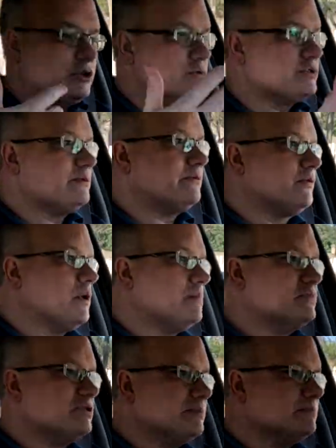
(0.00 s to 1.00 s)
you
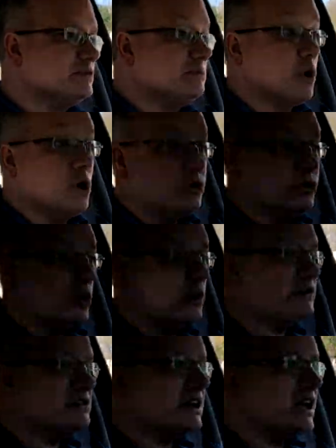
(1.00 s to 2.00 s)
from some, some road
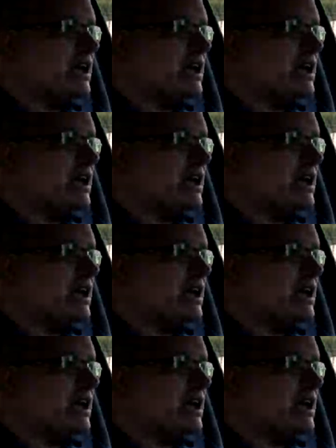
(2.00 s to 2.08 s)
noise